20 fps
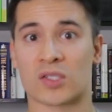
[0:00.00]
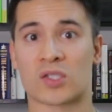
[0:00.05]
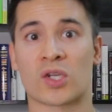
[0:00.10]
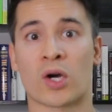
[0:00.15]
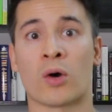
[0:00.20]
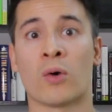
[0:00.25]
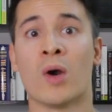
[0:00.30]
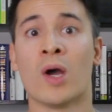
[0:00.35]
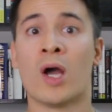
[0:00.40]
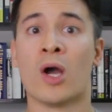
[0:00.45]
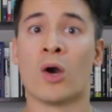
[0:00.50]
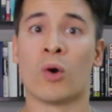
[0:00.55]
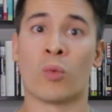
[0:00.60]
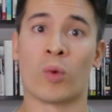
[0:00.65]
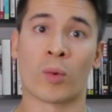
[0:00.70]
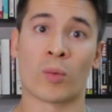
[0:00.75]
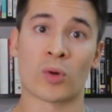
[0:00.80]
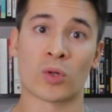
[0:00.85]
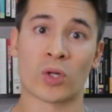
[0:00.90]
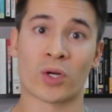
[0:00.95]
So
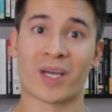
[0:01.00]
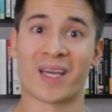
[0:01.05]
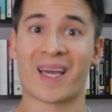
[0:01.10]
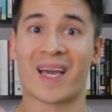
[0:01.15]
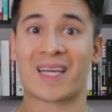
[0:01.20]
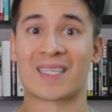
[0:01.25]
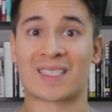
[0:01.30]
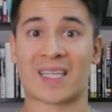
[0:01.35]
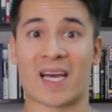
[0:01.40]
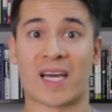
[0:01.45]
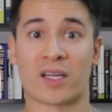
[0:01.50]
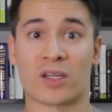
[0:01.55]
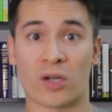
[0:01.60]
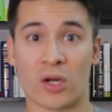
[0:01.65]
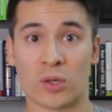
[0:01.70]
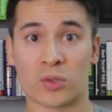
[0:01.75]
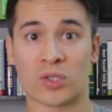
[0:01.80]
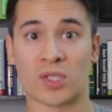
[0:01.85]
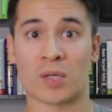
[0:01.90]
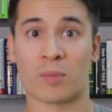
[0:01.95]
when we're looking at
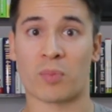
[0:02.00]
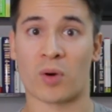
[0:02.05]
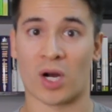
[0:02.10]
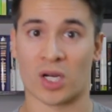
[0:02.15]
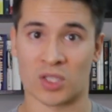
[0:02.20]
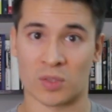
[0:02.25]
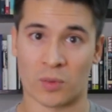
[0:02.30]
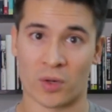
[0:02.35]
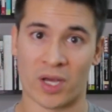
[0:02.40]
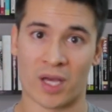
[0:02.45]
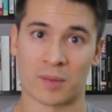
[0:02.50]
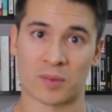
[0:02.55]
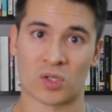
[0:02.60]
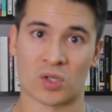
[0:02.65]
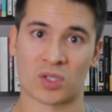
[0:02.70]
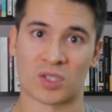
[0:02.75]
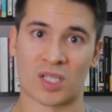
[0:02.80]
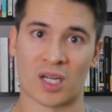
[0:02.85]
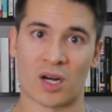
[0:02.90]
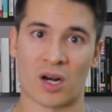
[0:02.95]
diagnosing proximal
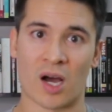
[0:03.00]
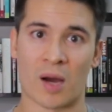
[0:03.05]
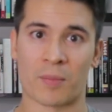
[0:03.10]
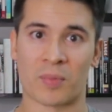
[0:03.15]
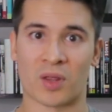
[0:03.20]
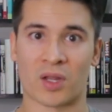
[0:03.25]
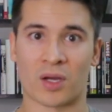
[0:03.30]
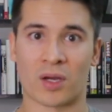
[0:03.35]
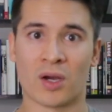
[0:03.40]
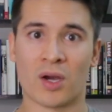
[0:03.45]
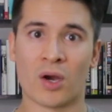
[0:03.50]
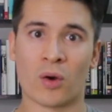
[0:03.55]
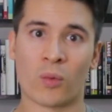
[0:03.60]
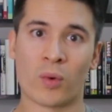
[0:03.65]
hamstring tendinopathy,